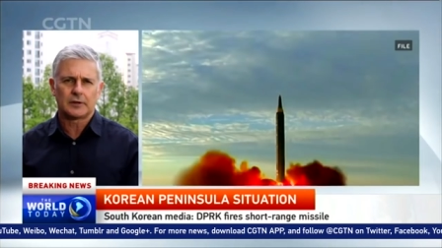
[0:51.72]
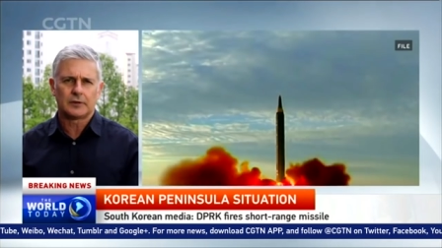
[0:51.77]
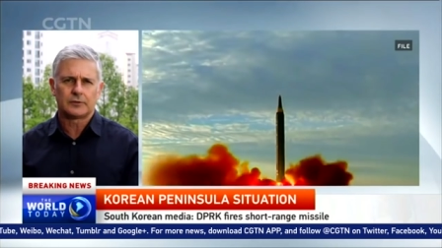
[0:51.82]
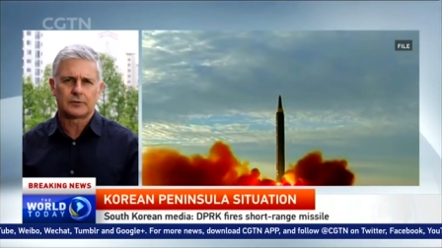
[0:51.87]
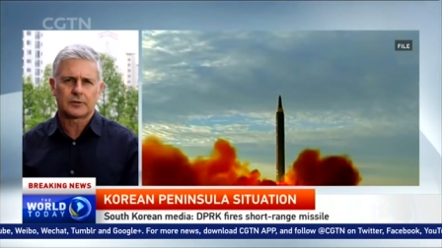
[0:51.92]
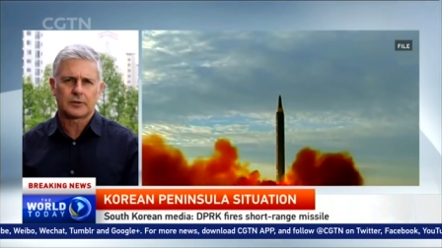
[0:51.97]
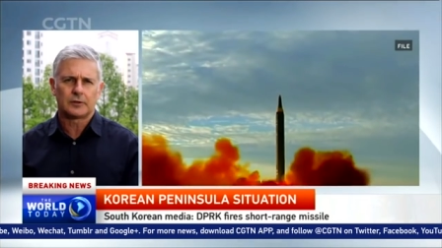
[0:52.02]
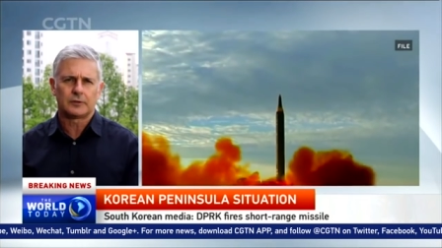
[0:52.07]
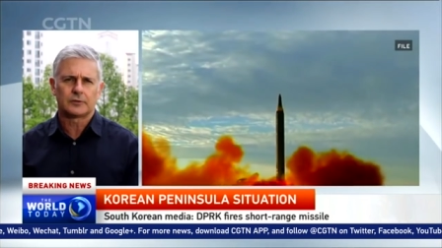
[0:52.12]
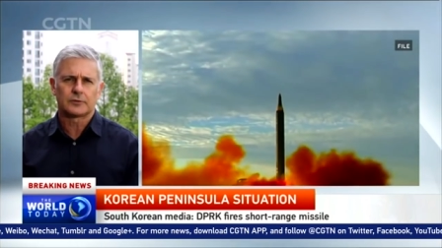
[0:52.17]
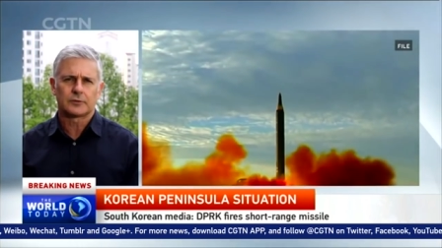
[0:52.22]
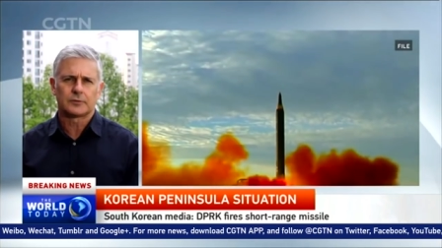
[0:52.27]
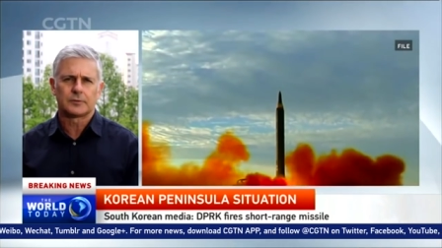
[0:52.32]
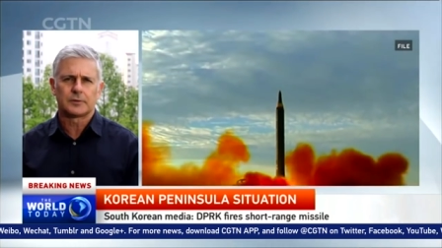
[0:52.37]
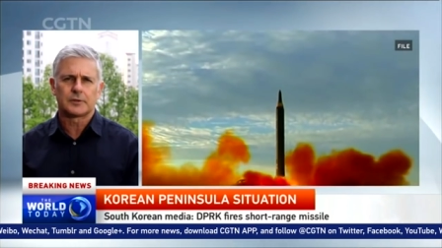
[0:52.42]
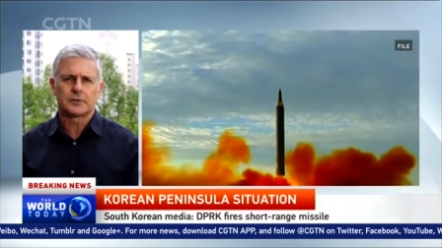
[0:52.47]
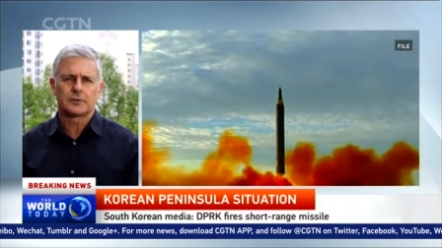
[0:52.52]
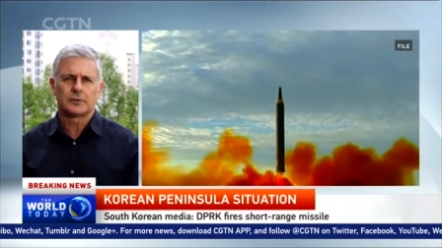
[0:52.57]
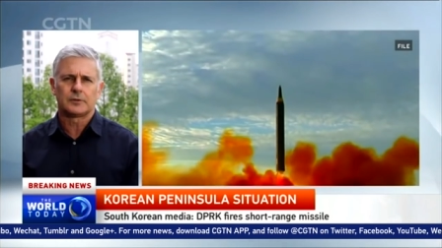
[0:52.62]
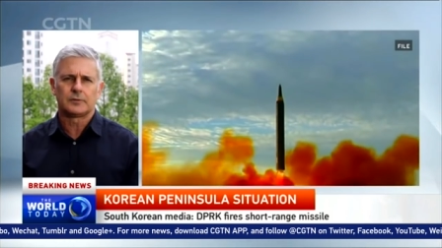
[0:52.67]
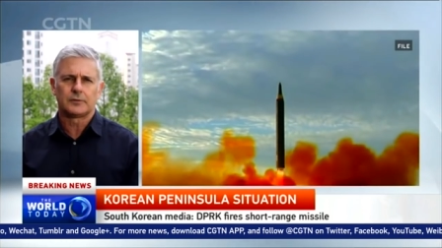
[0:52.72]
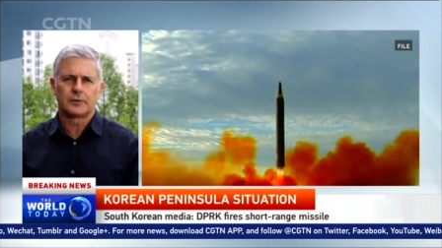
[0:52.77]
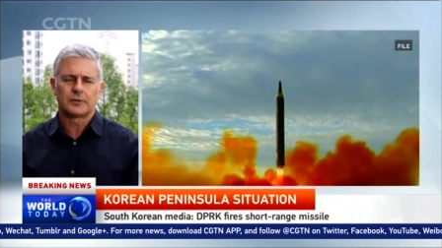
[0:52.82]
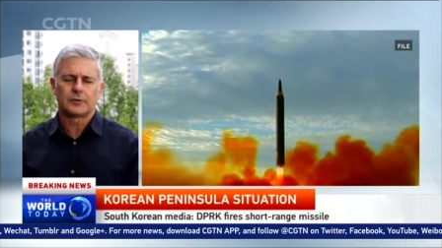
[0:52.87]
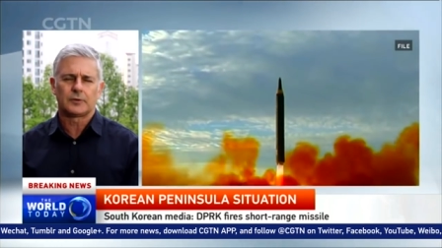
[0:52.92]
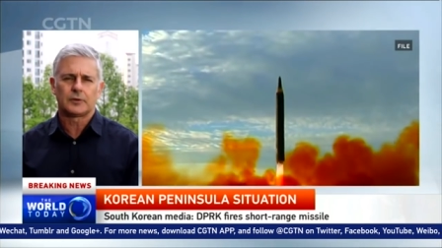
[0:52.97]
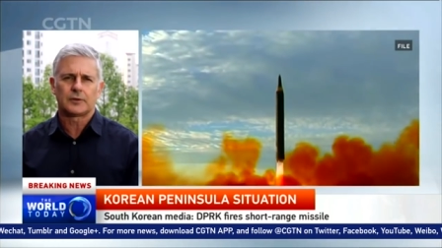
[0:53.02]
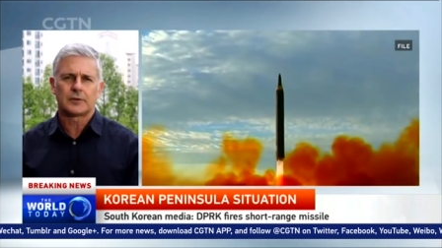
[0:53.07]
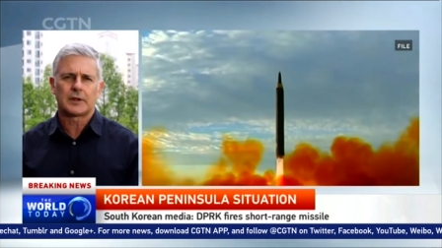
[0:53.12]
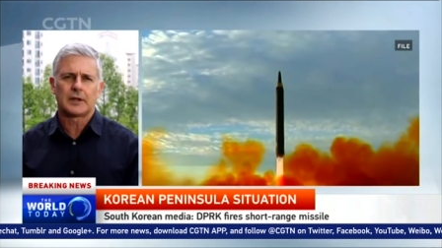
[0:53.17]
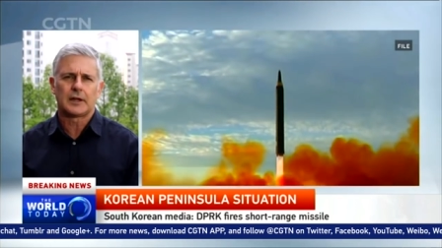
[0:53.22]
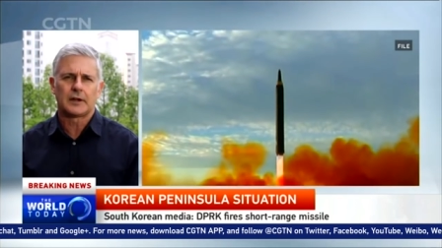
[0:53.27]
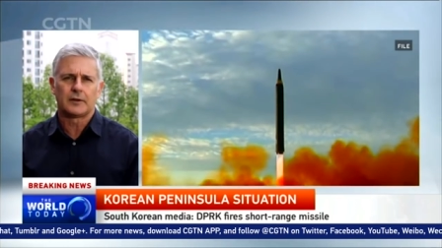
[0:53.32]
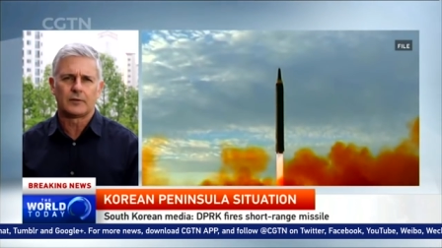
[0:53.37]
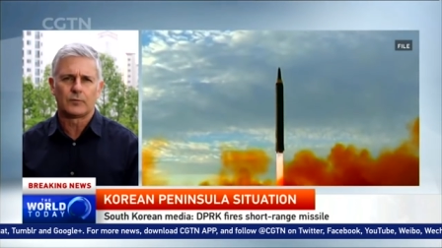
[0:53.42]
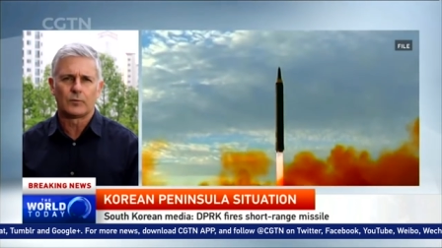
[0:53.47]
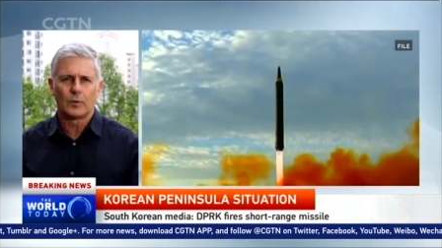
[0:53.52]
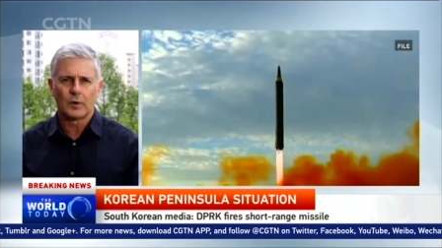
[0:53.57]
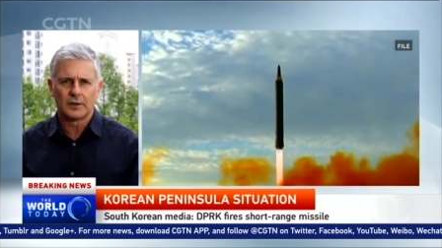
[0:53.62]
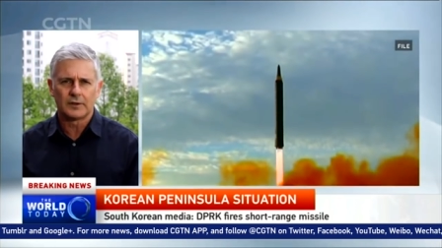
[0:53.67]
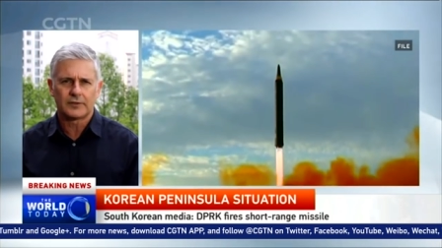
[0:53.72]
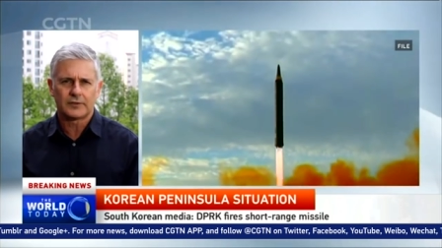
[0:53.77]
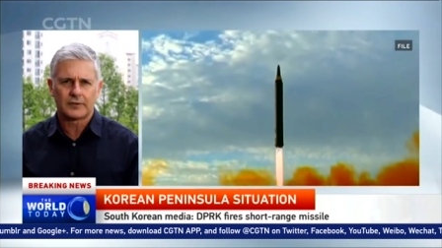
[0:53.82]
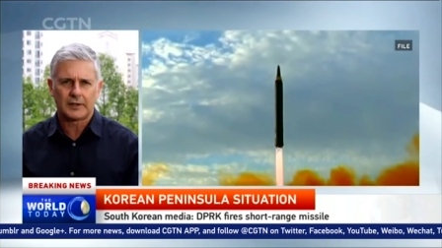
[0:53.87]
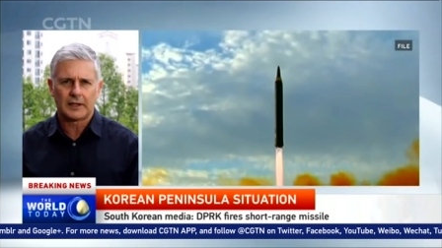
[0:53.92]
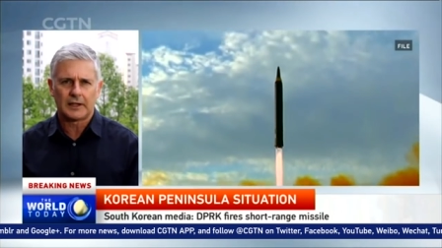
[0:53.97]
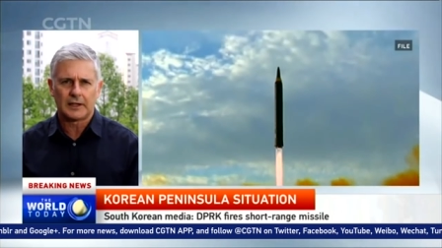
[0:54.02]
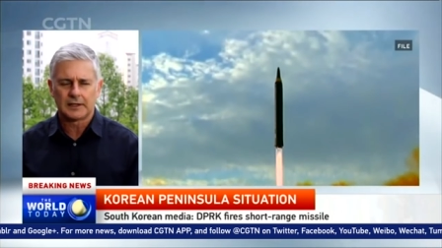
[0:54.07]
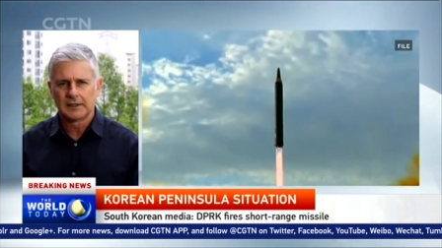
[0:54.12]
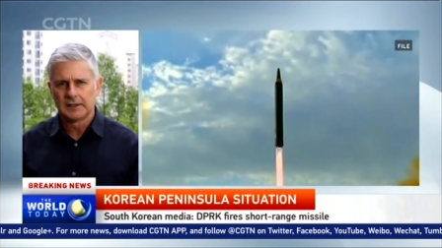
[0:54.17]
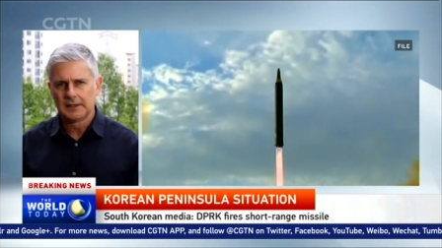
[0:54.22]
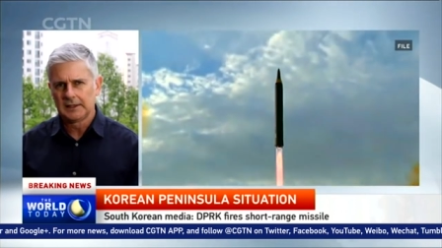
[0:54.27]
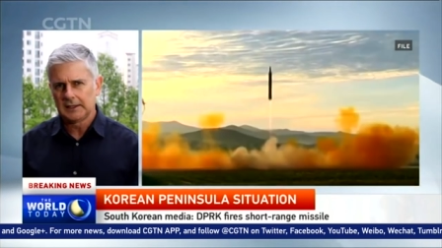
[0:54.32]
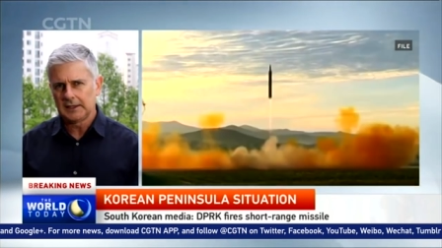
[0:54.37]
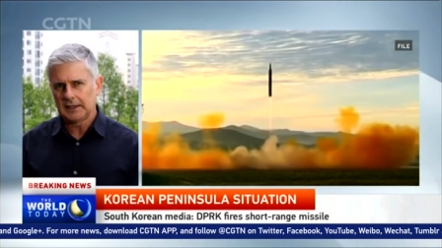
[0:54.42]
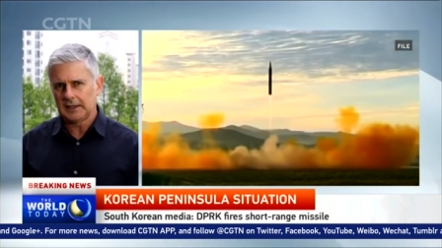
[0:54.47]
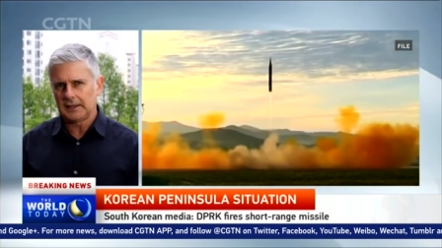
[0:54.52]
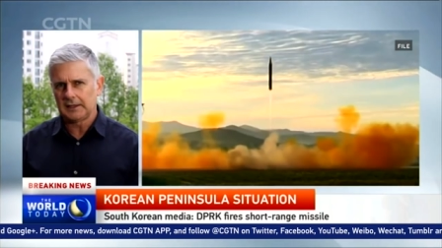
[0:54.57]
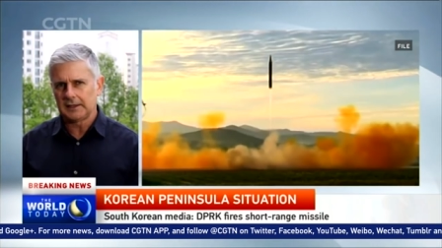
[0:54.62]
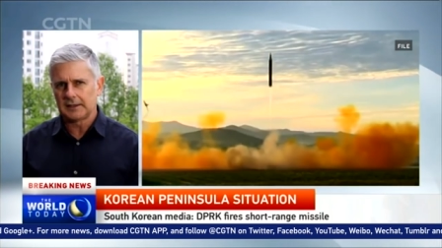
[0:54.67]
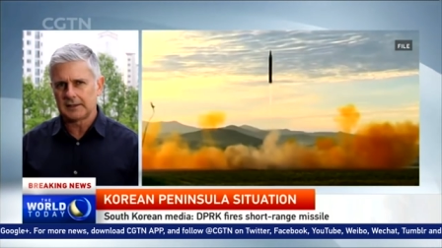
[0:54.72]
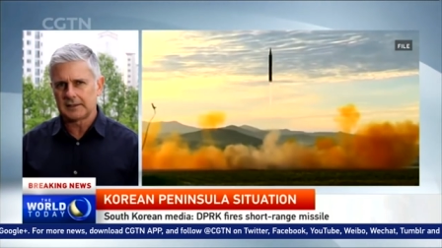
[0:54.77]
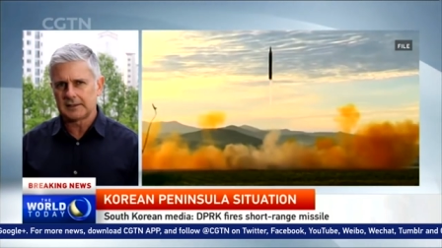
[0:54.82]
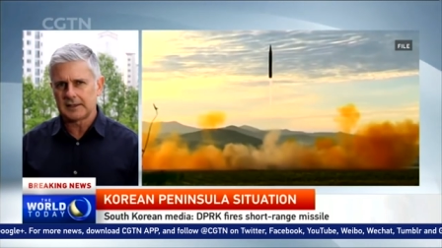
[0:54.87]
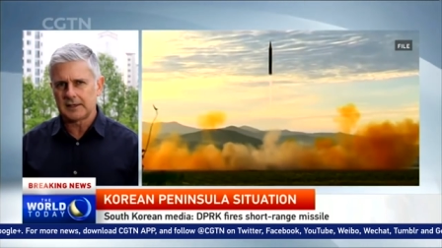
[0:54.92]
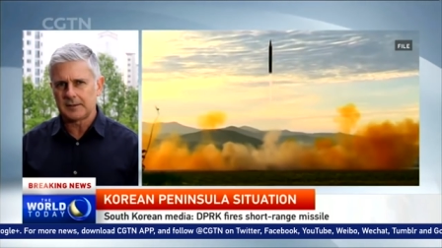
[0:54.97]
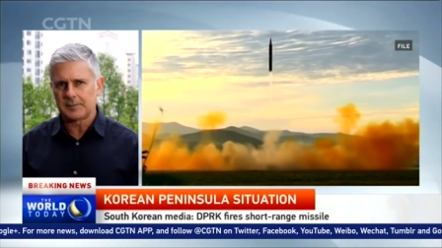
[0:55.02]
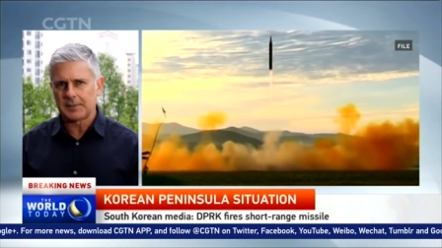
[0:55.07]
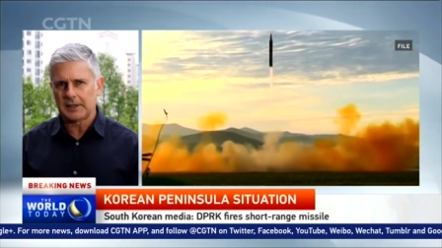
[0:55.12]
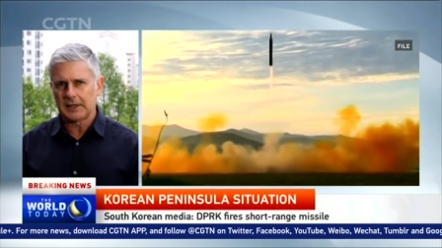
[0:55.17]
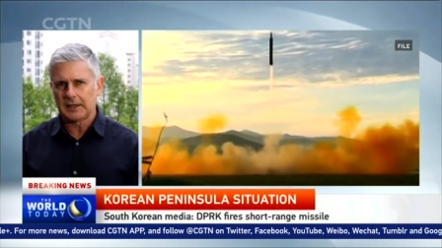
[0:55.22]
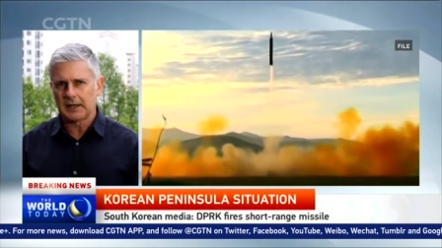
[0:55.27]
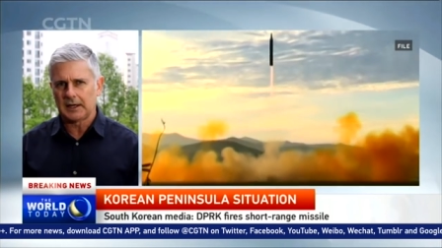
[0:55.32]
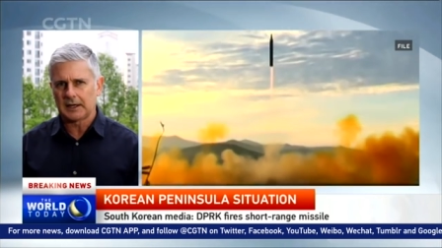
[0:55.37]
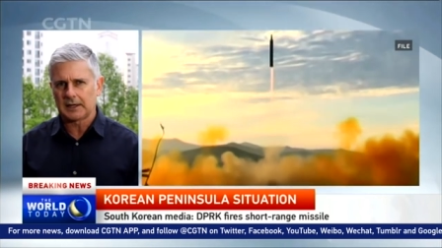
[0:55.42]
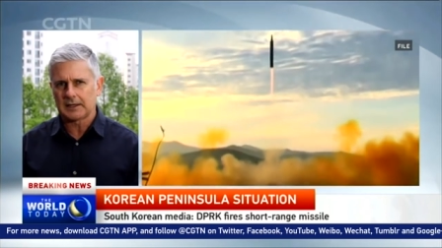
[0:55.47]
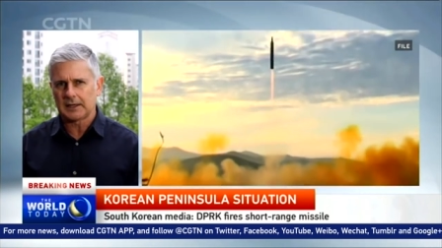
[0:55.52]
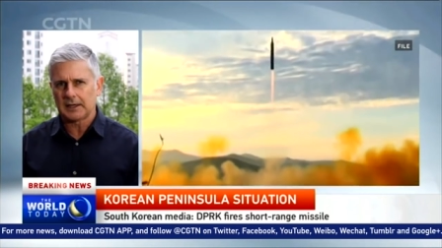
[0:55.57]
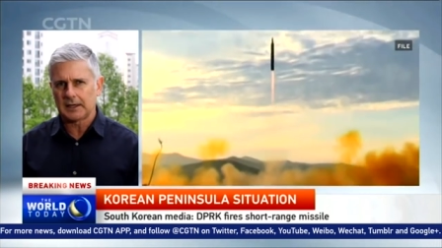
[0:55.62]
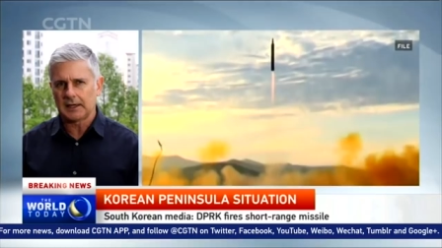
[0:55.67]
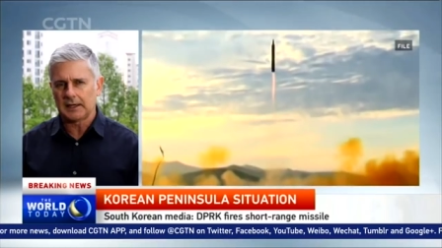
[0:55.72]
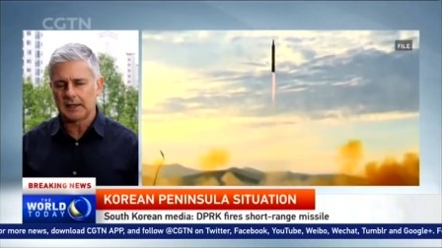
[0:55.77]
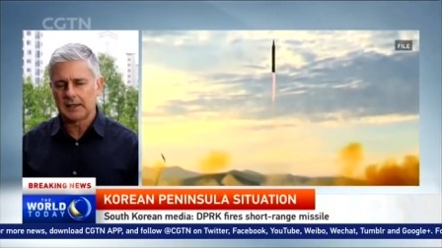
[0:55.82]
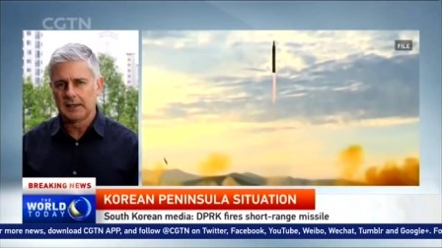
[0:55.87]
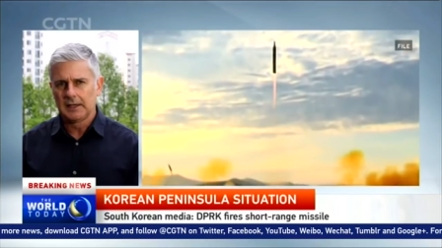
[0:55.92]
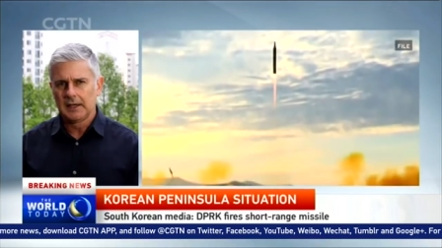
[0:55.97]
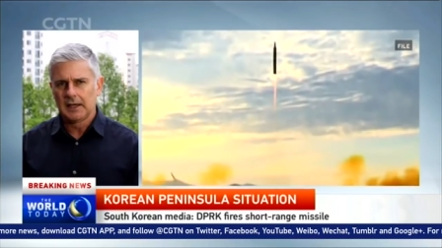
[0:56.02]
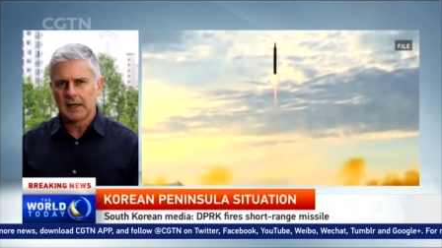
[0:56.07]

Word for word: coast coastal resort town of Wonsan in the DPRK.